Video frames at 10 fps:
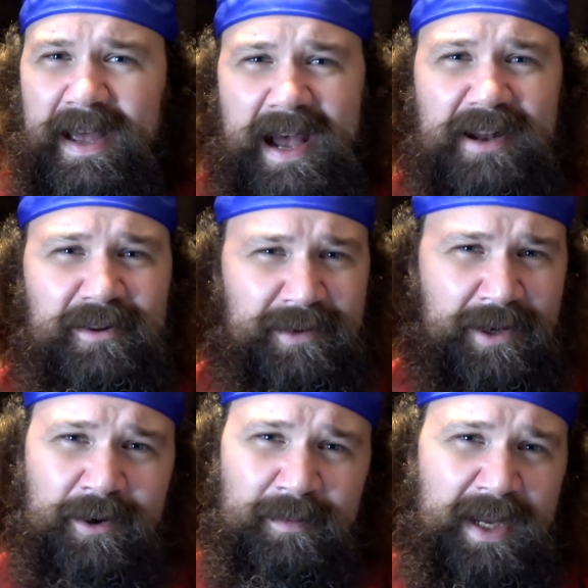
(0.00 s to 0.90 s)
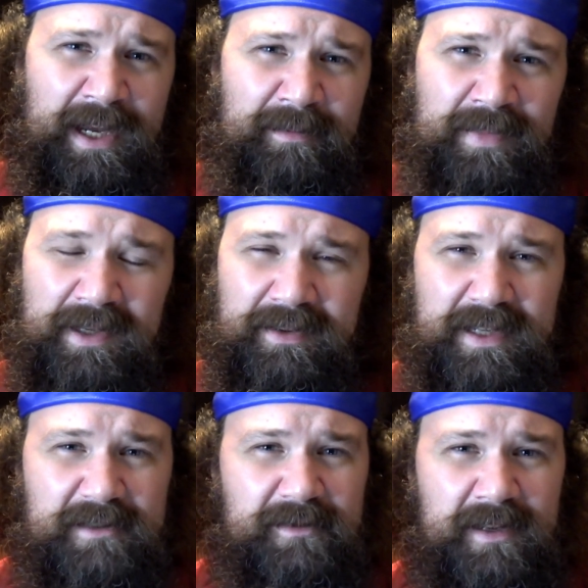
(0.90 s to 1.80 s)
I don't know, man, but
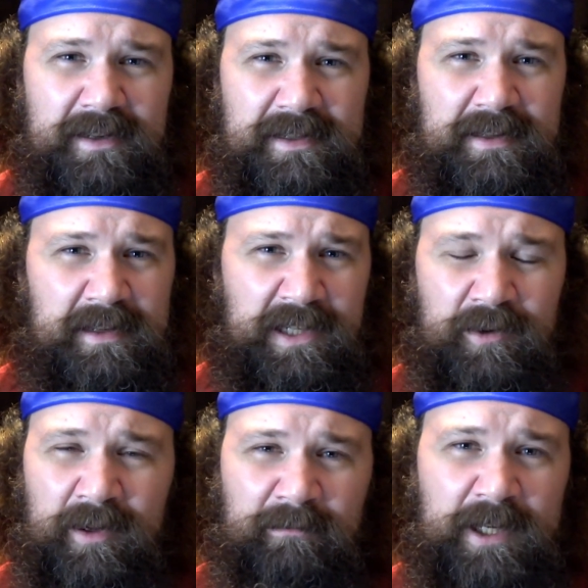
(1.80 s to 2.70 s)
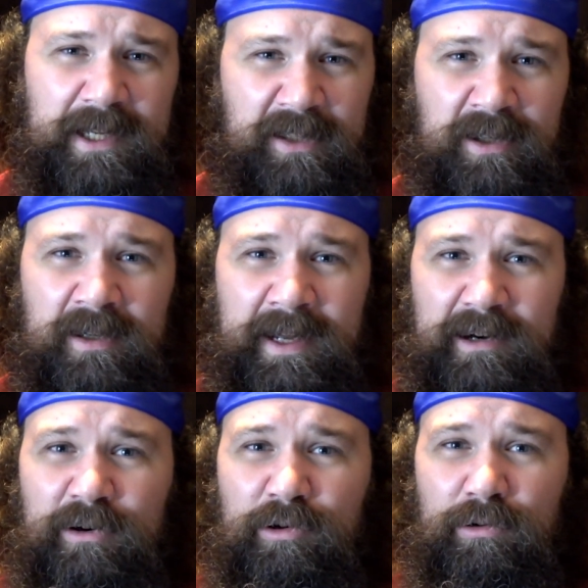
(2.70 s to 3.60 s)
these figures that they're doing really look
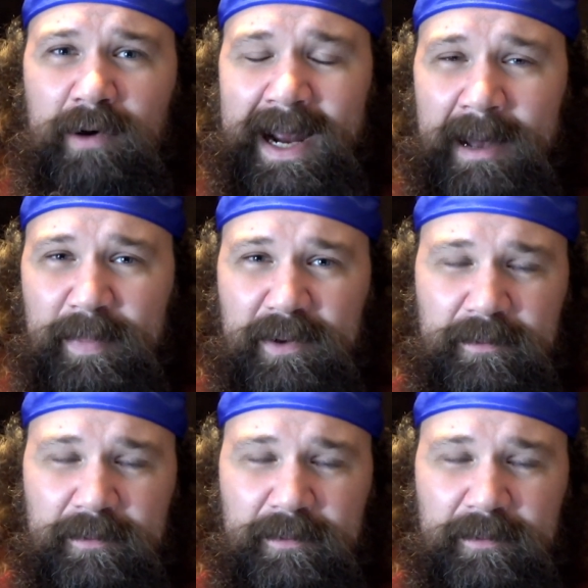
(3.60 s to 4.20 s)
like crap.